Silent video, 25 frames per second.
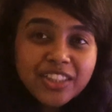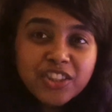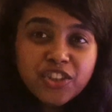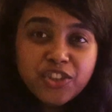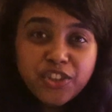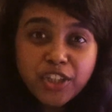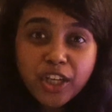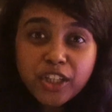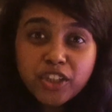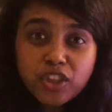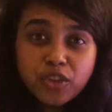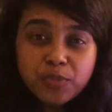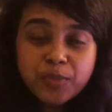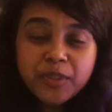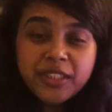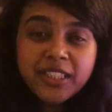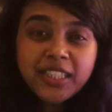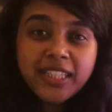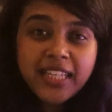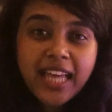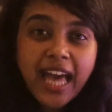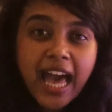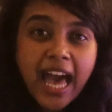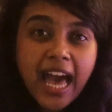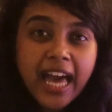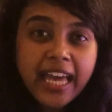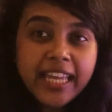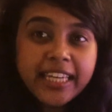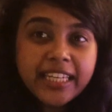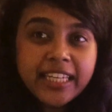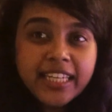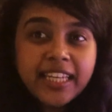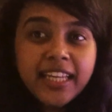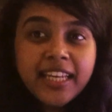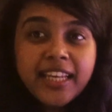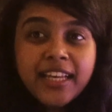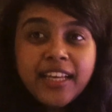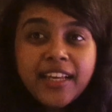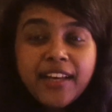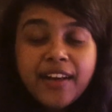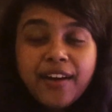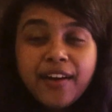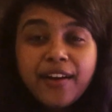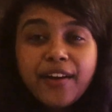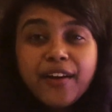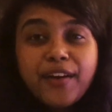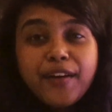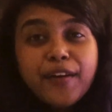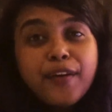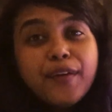judgment and
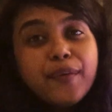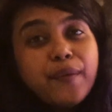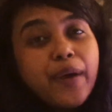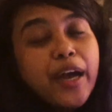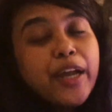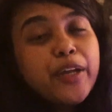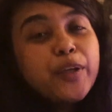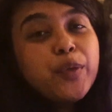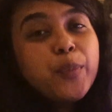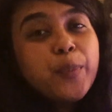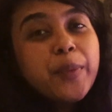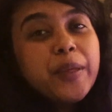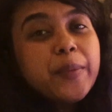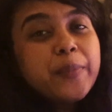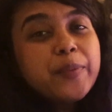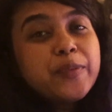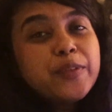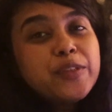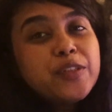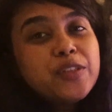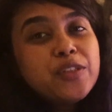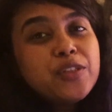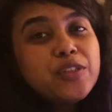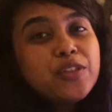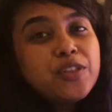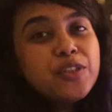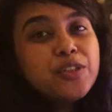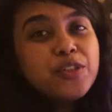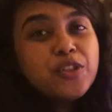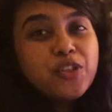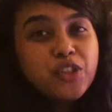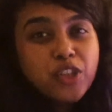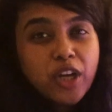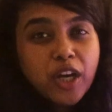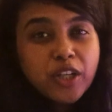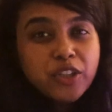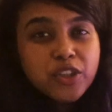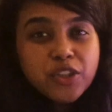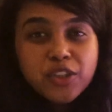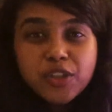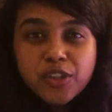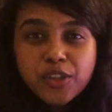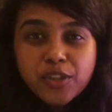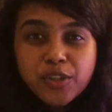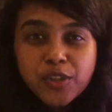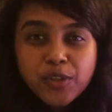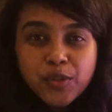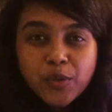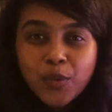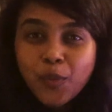uh, why do people judge
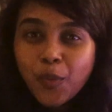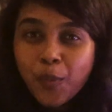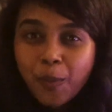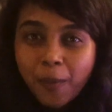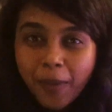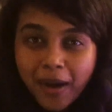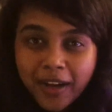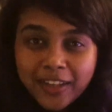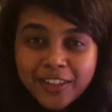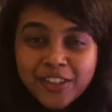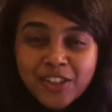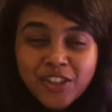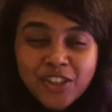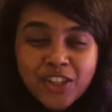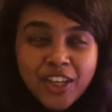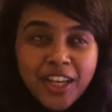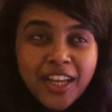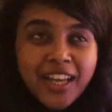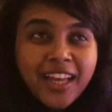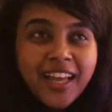so much